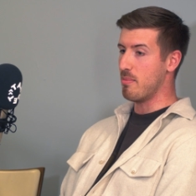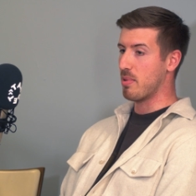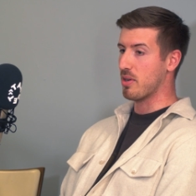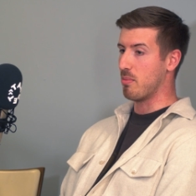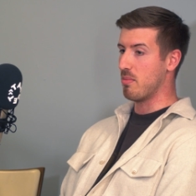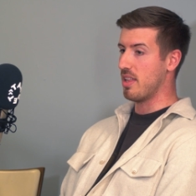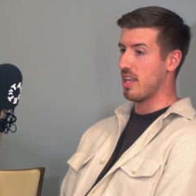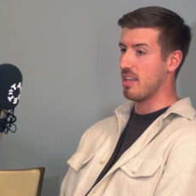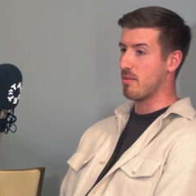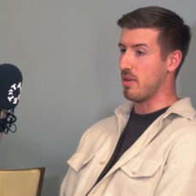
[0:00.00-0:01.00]
become
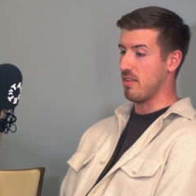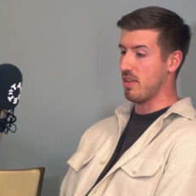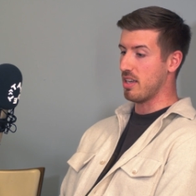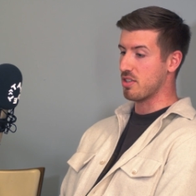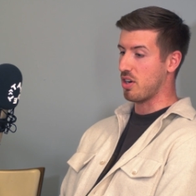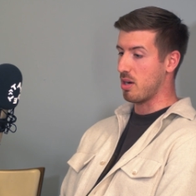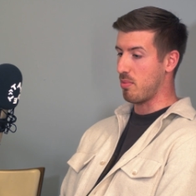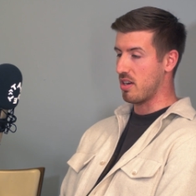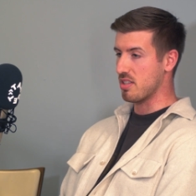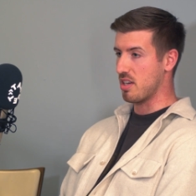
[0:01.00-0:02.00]
the vegan chocolate
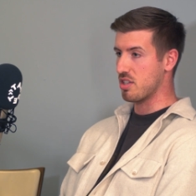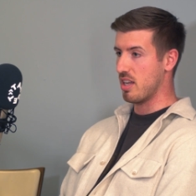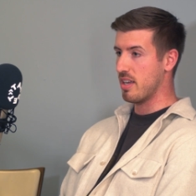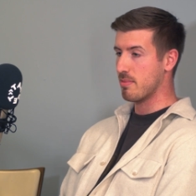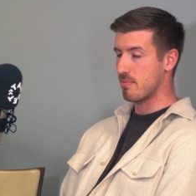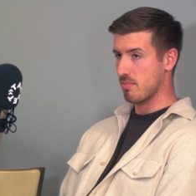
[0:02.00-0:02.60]
brand essentially.